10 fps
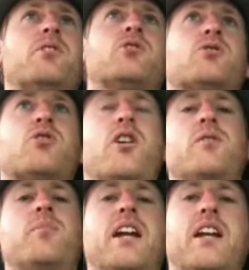Just
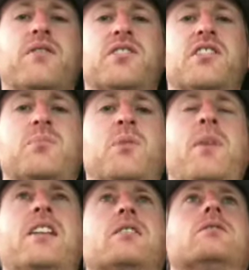driving back after seeing my
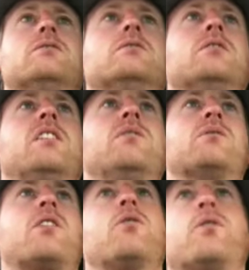mate.
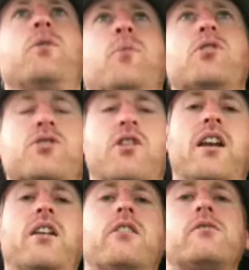He's over from
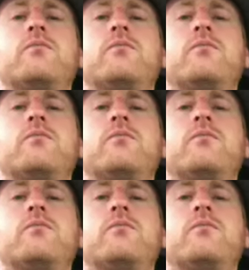Australia.